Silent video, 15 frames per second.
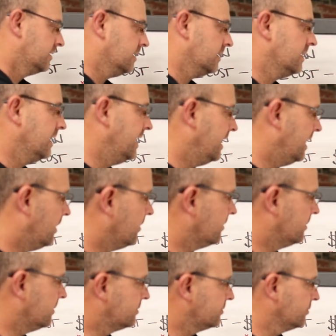the layout,
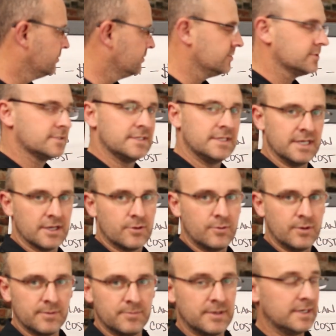the tools, the
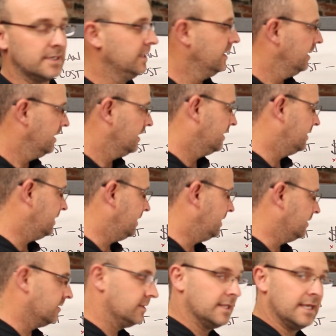equipment,
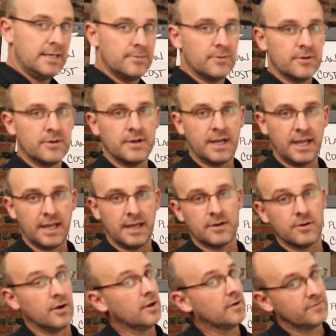the labor,
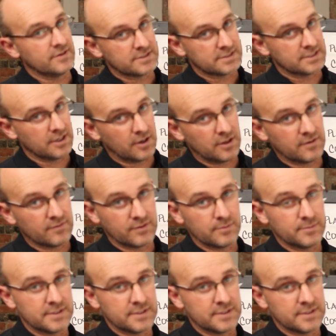and obviously all of the